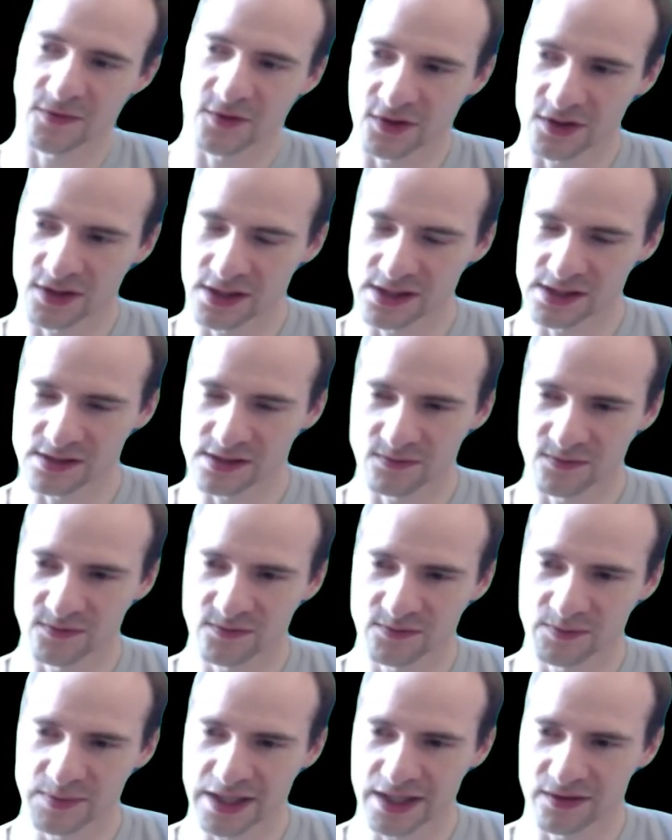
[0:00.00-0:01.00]
at least a
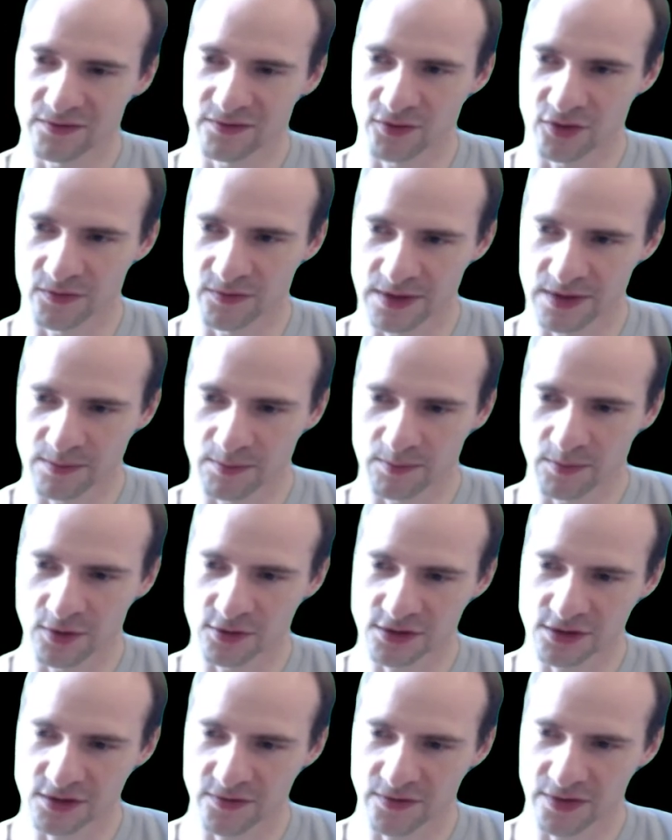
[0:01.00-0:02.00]
better one than
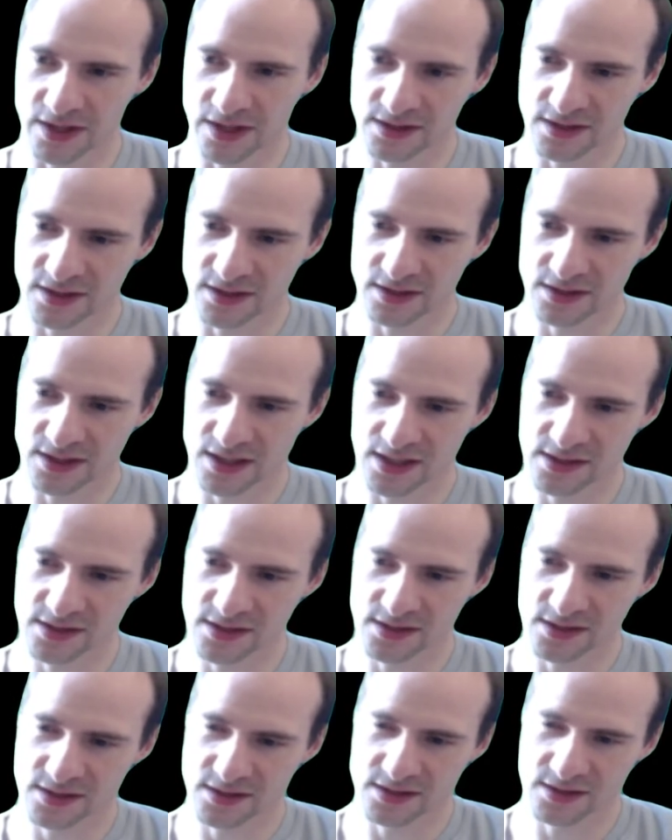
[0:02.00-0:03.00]
most of the other
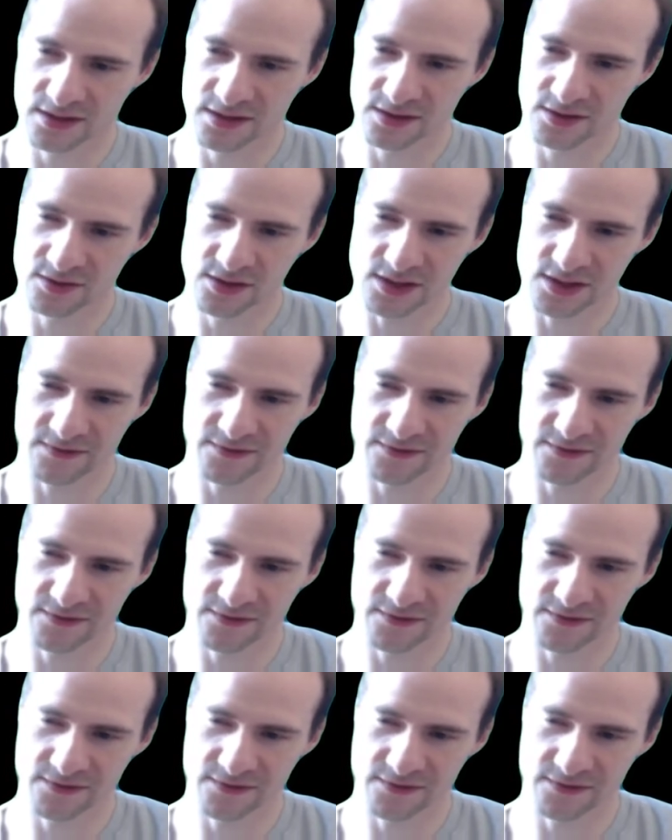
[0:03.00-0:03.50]
guys use.